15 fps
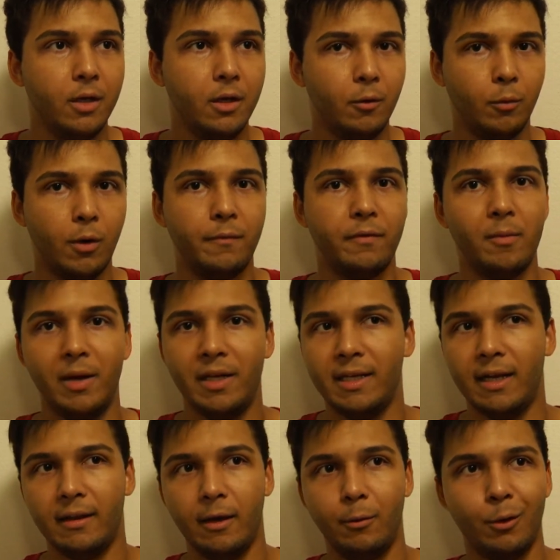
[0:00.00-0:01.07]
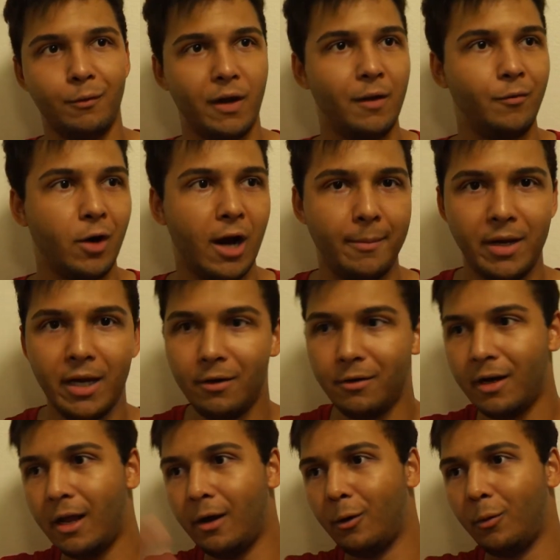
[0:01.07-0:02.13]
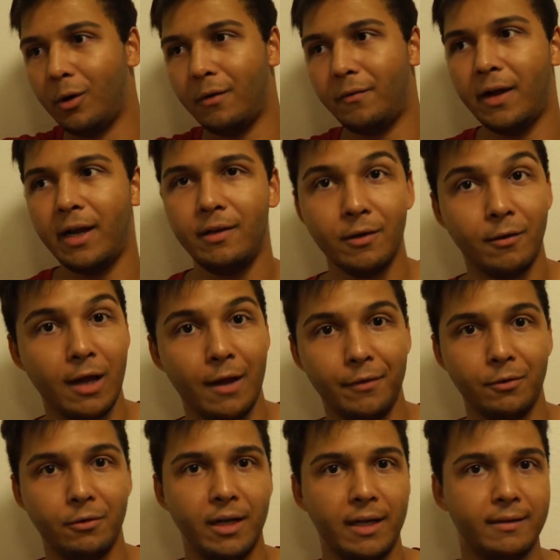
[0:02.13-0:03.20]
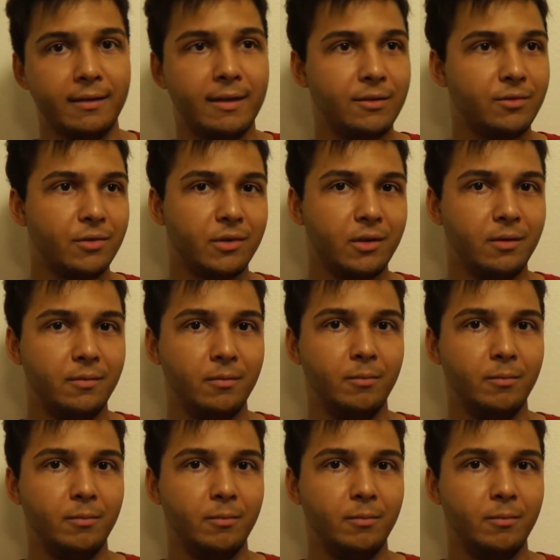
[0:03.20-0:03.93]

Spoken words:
rough on my day. Like, what if I have crappy internet, or what if I don't have internet? Then that's just going to